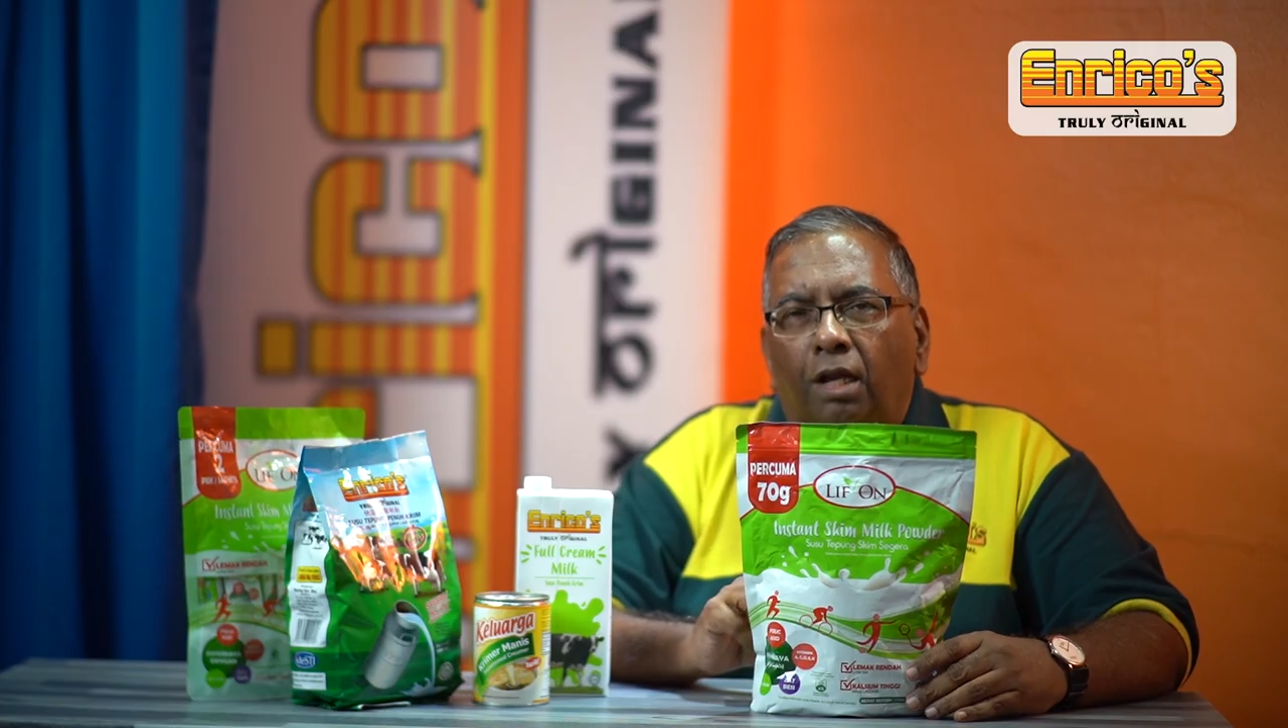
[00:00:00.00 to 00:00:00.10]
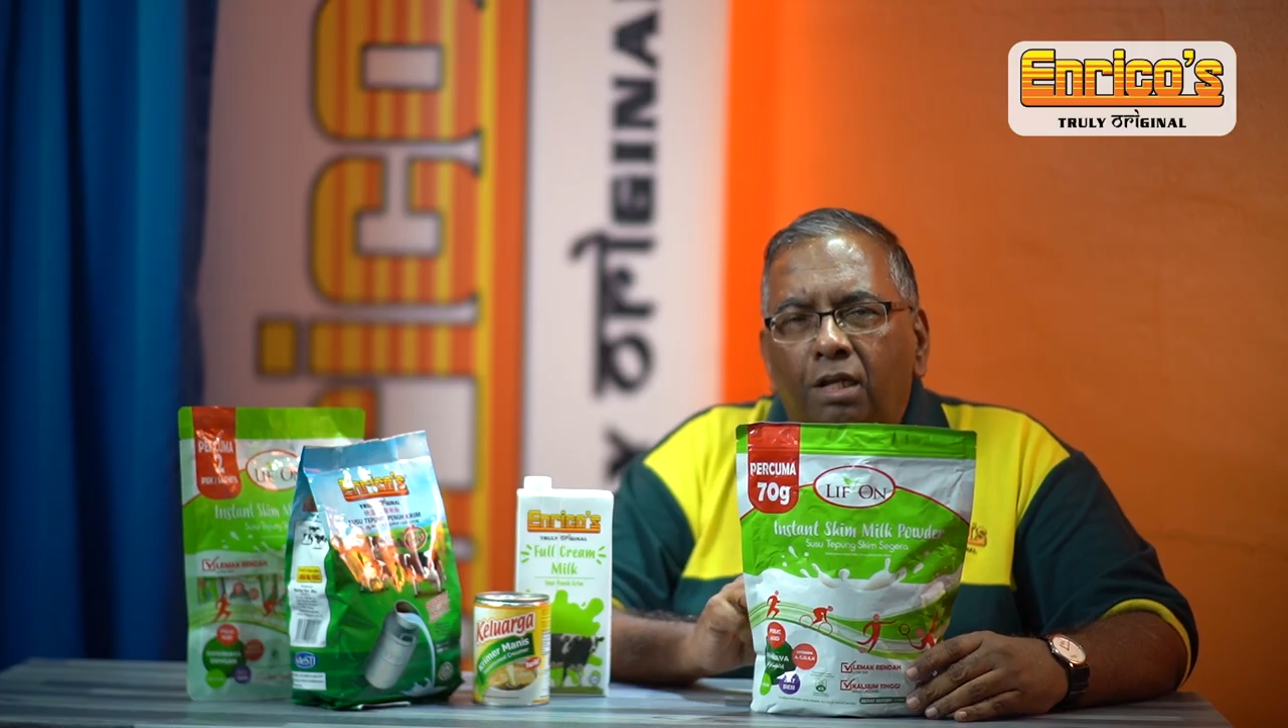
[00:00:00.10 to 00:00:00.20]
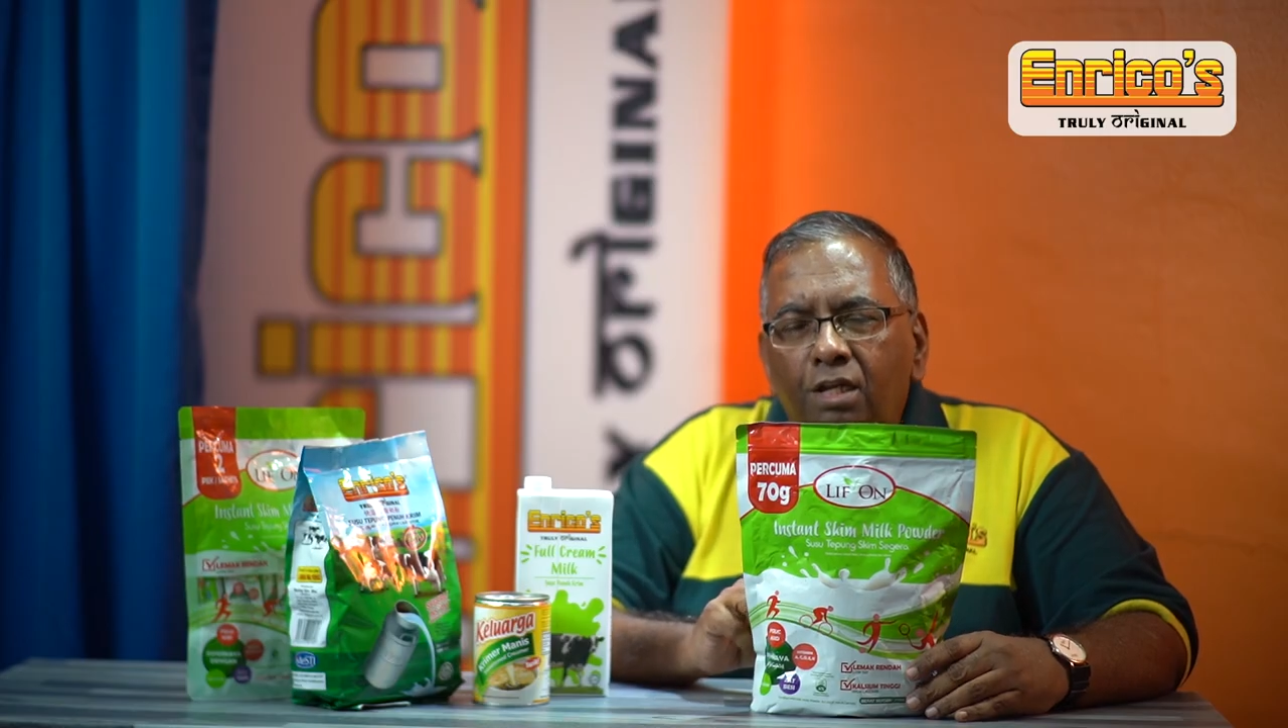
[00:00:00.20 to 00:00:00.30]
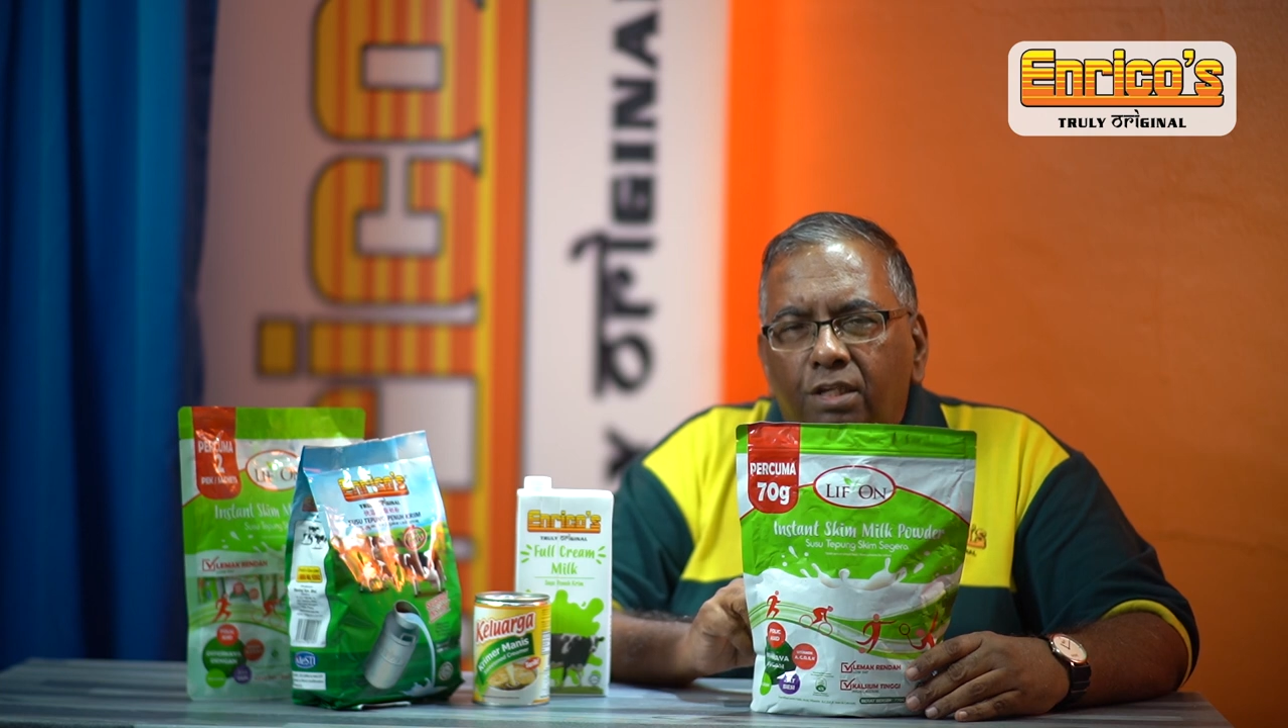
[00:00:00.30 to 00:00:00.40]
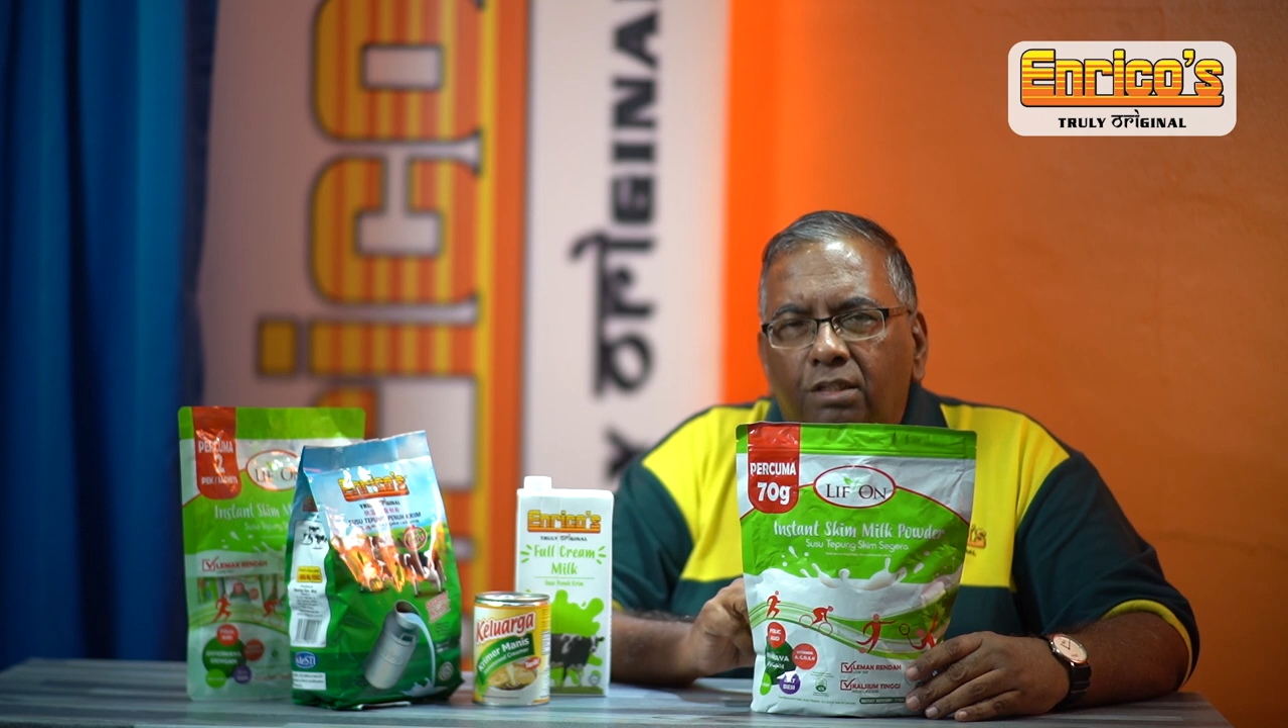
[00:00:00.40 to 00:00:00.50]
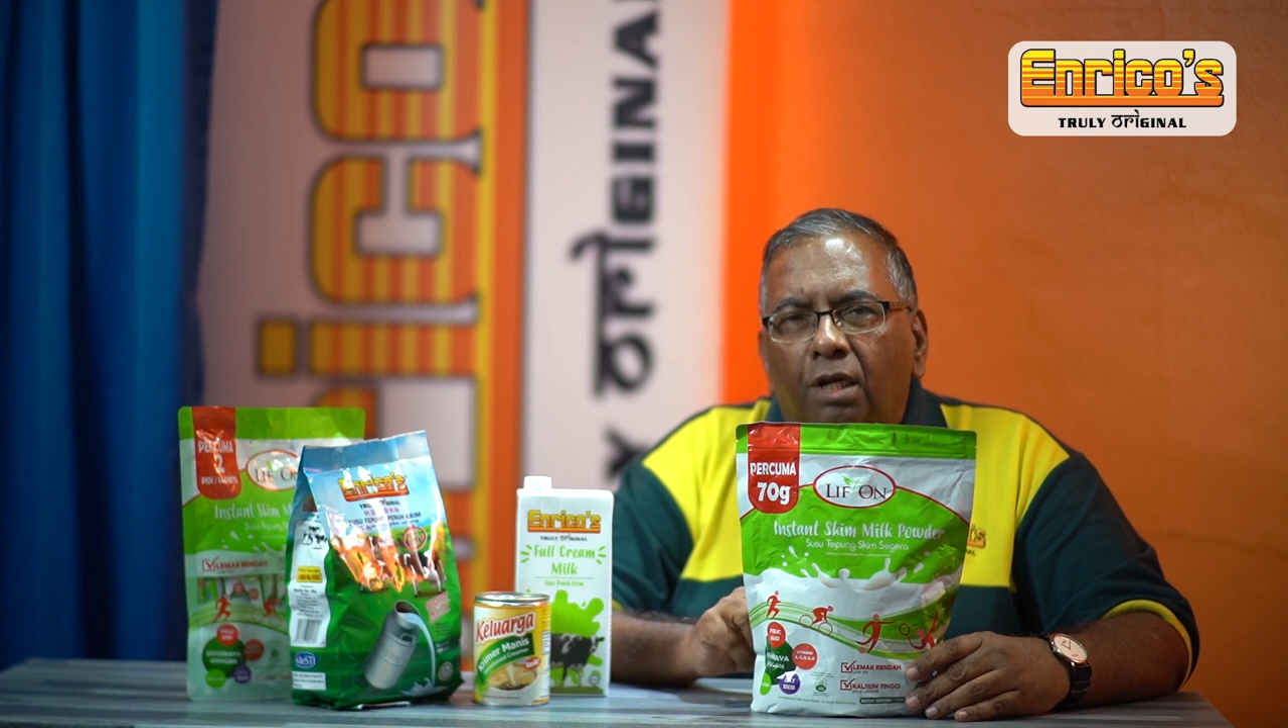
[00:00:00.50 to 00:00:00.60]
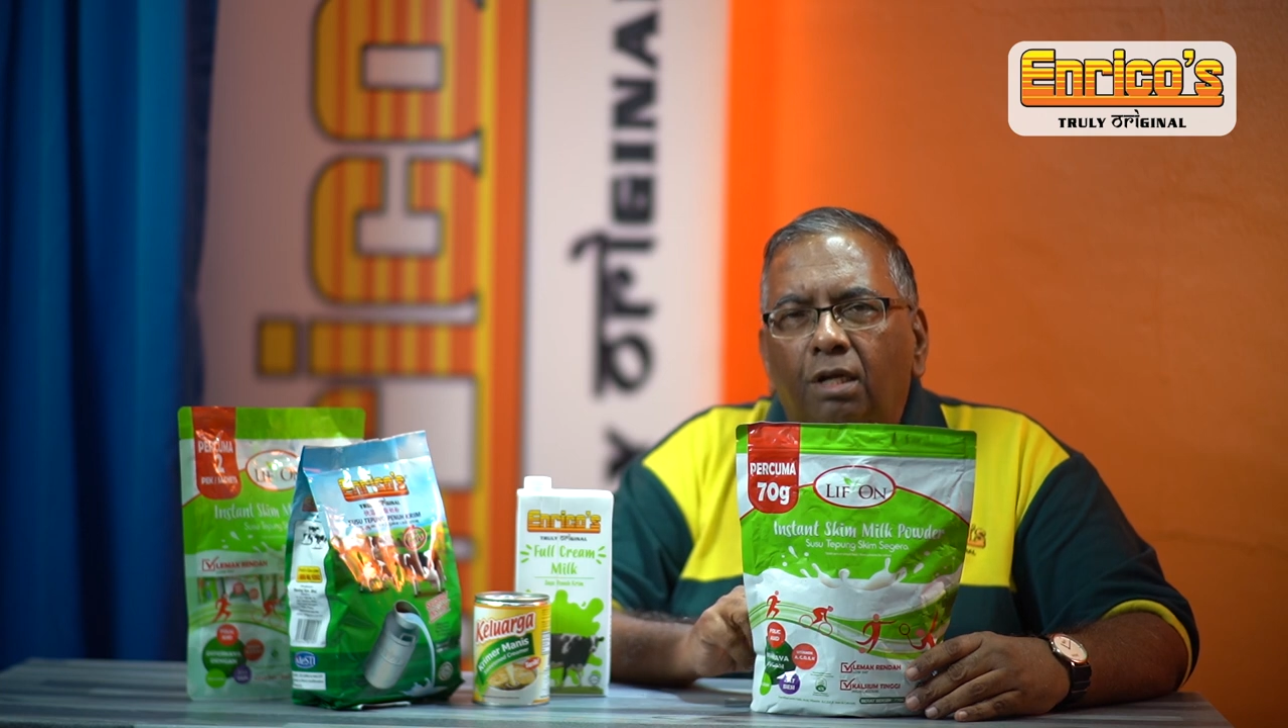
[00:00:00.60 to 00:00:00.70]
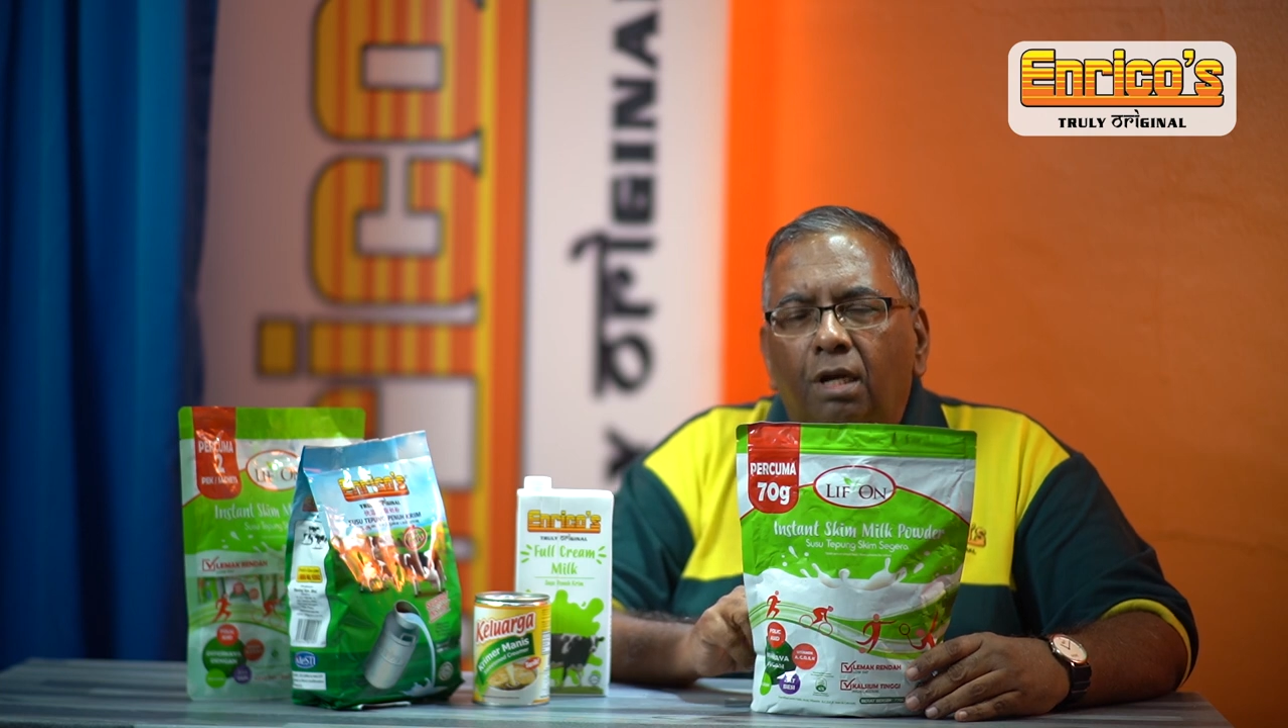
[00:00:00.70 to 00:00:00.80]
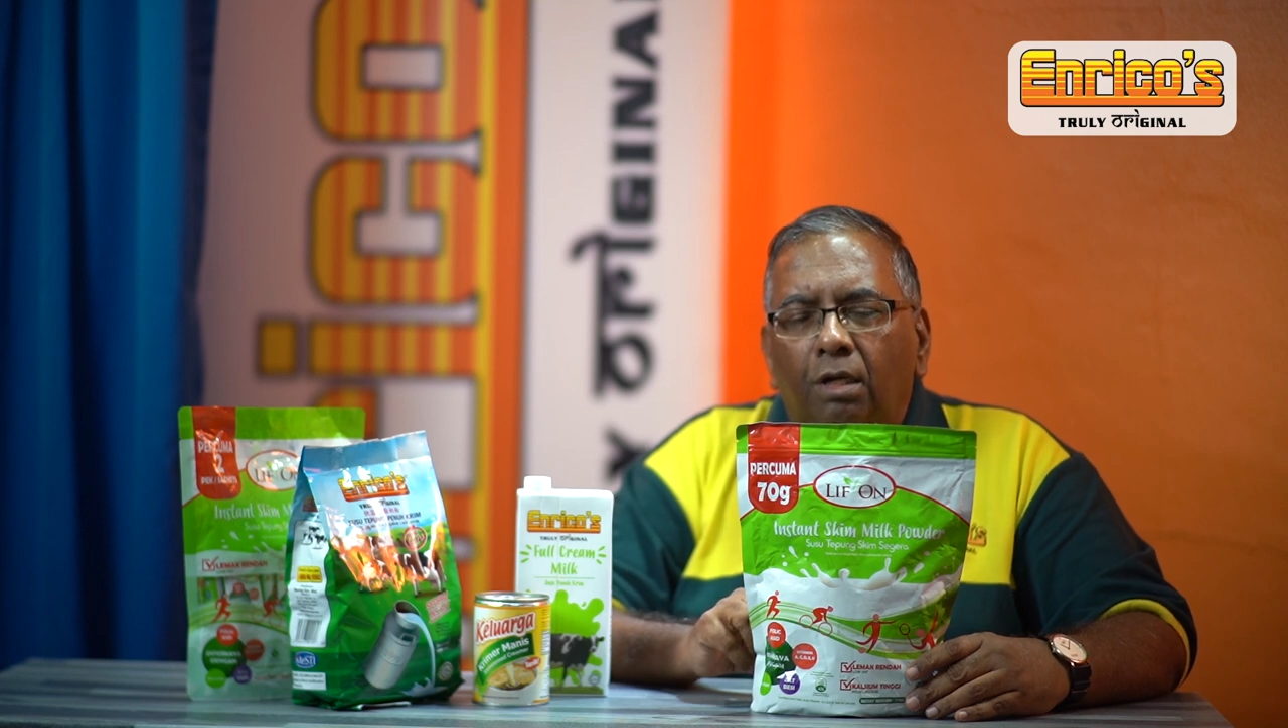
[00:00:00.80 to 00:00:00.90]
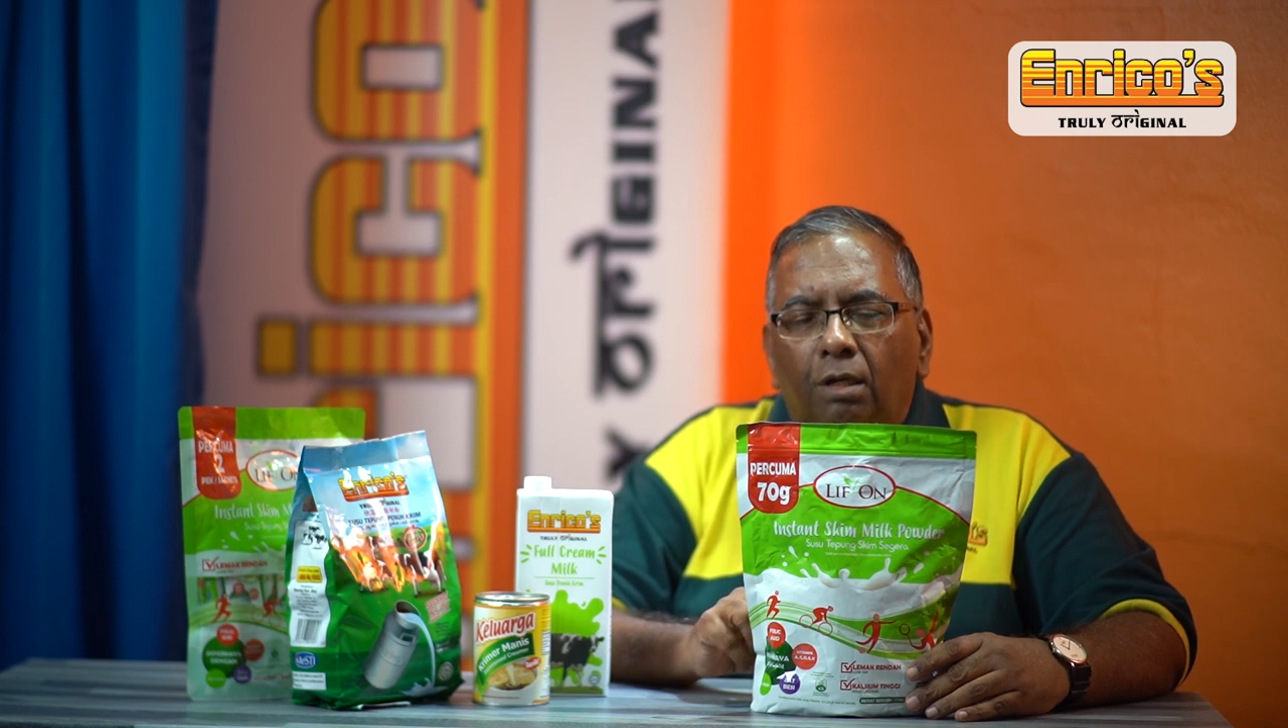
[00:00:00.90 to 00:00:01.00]

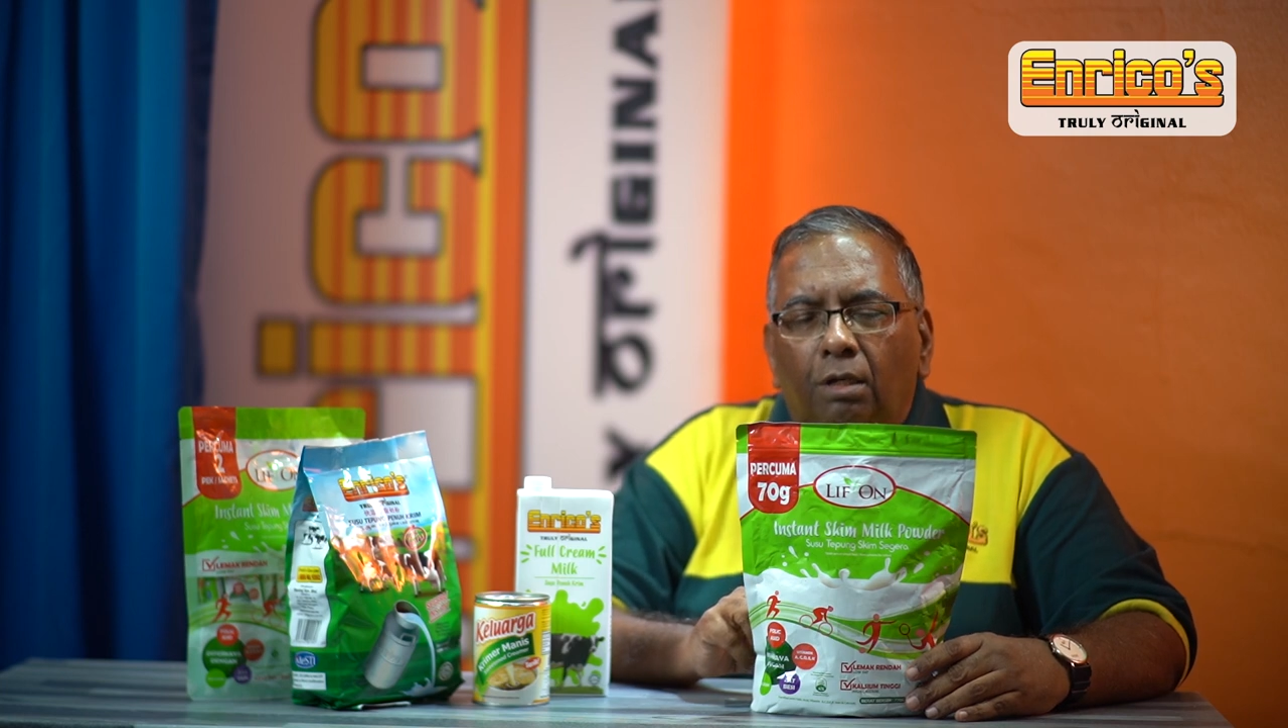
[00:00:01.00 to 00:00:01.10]
instant